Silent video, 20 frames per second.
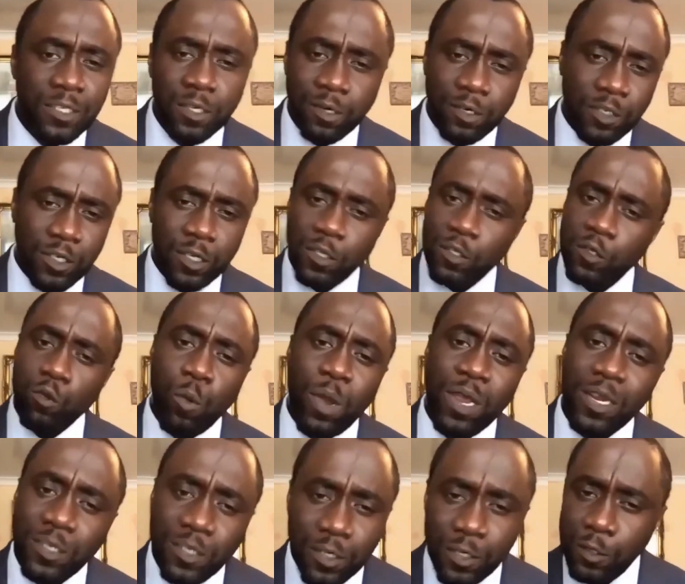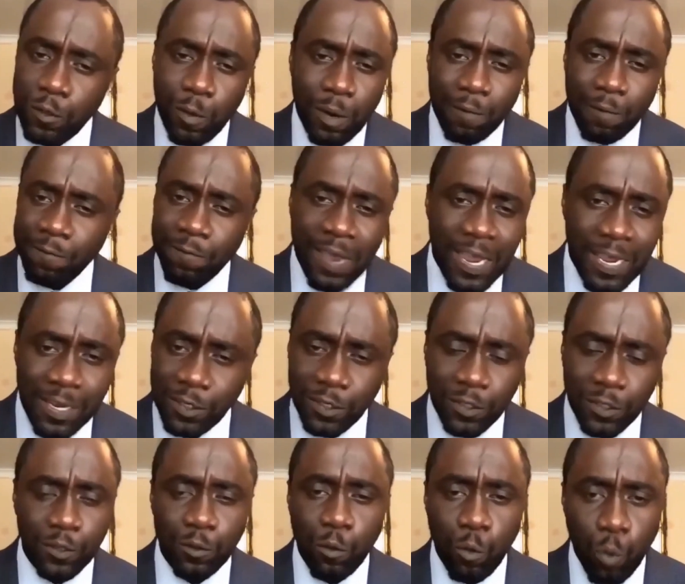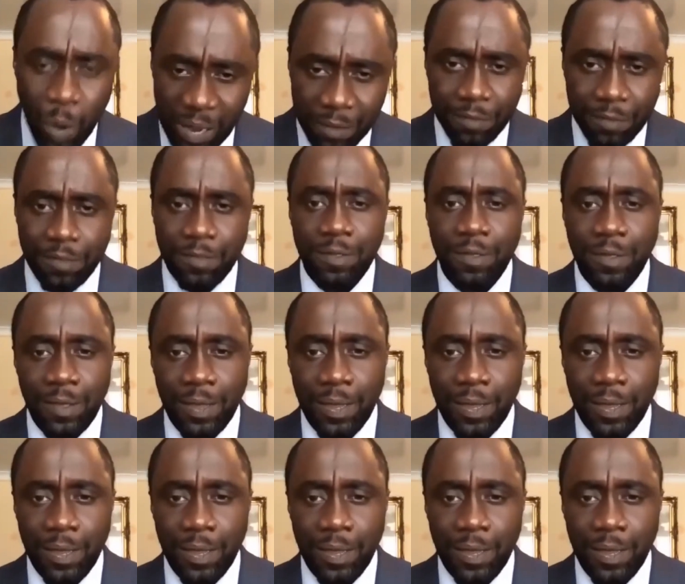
or situation you are faced with.